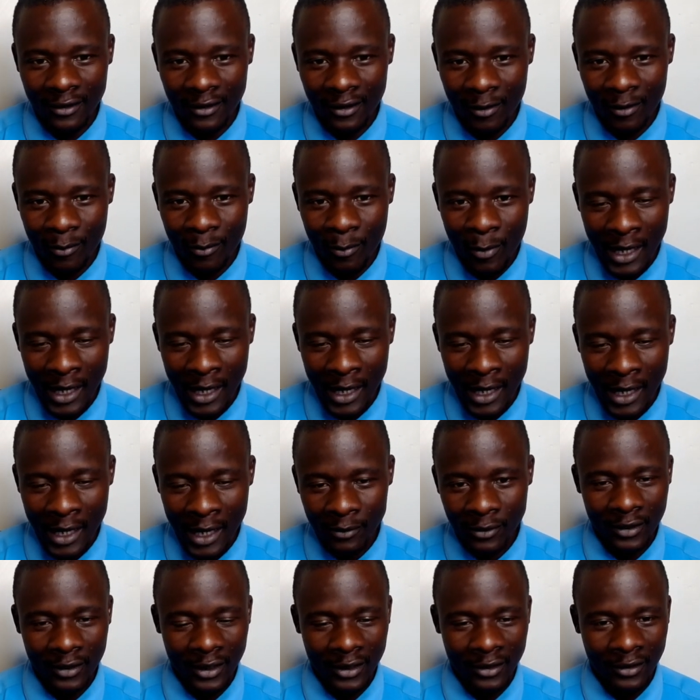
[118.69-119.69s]
The Bible
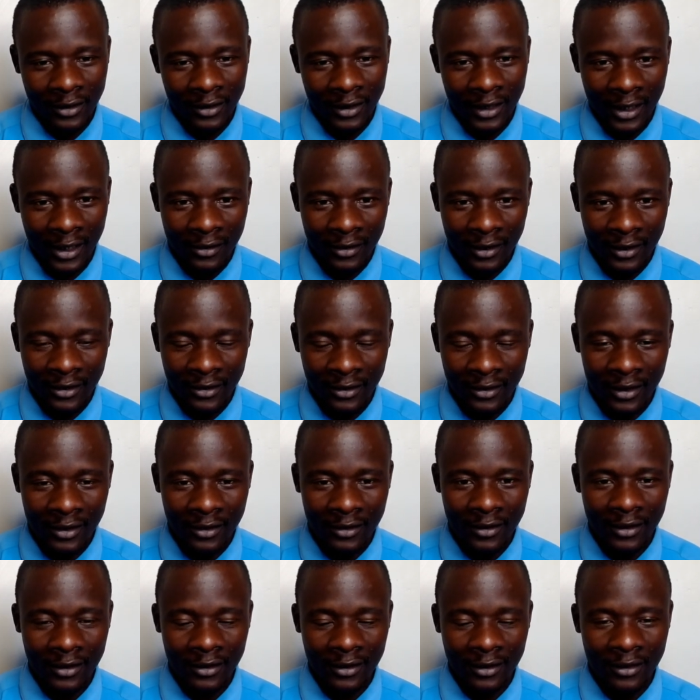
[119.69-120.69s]
says in
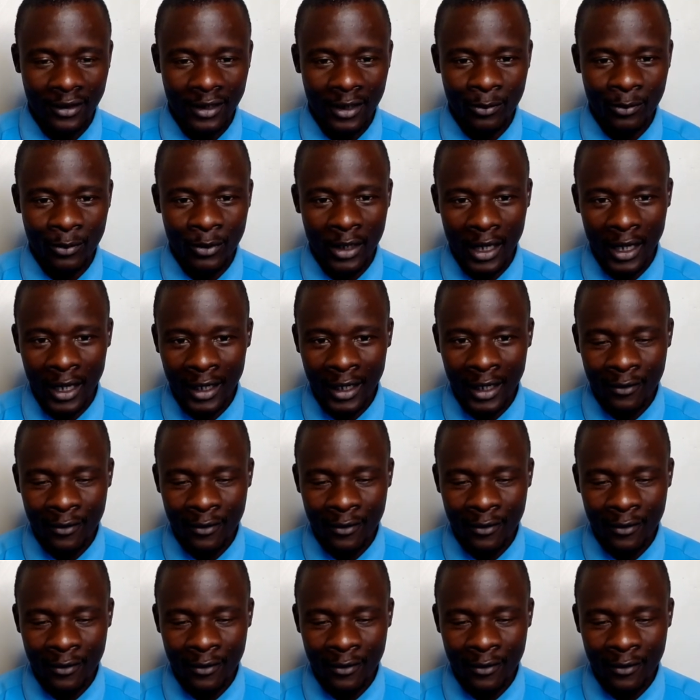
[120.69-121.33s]
Ecclesiastes chapter 8